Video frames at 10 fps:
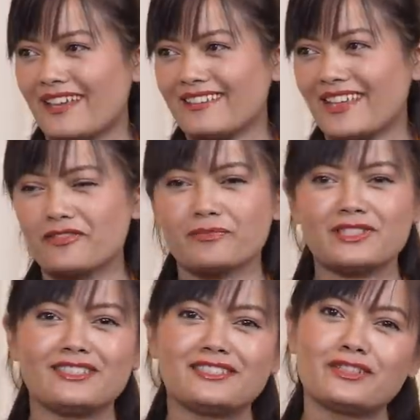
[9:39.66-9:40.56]
we can I've
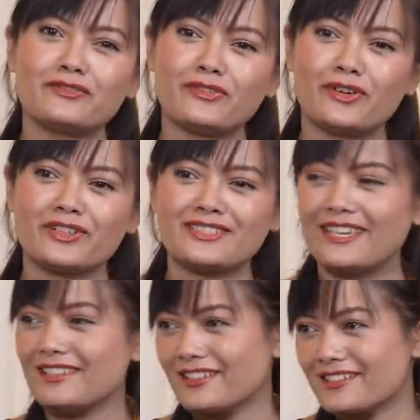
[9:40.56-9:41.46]
been teaching for
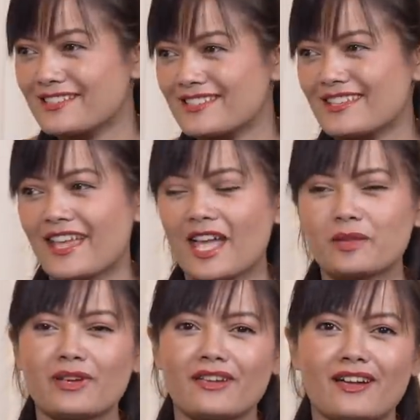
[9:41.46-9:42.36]
10 years
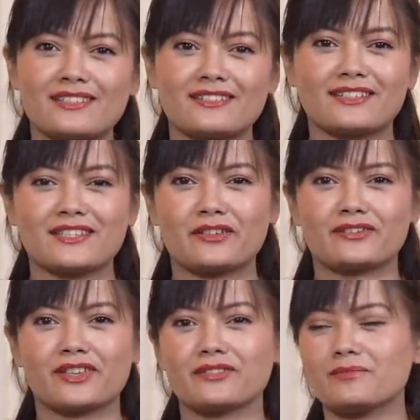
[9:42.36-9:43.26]
and by God's grace
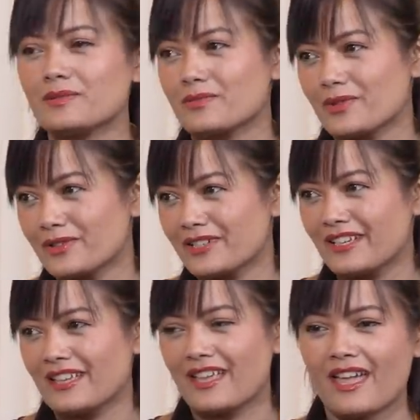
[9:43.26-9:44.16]
I've never been broke
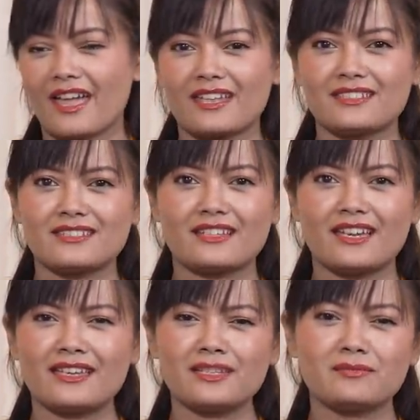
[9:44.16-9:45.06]
and
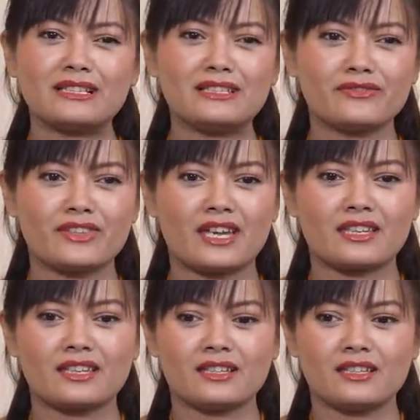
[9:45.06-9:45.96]
I kind of believe
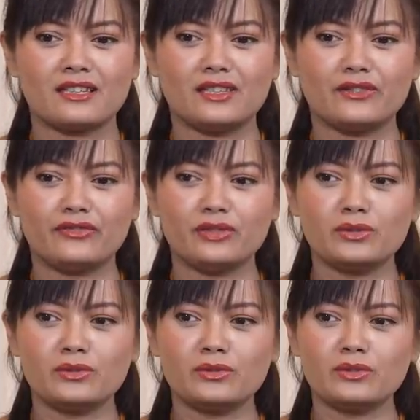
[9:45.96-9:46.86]
that if
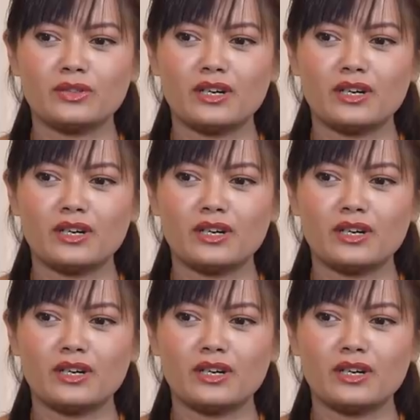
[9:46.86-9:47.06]
you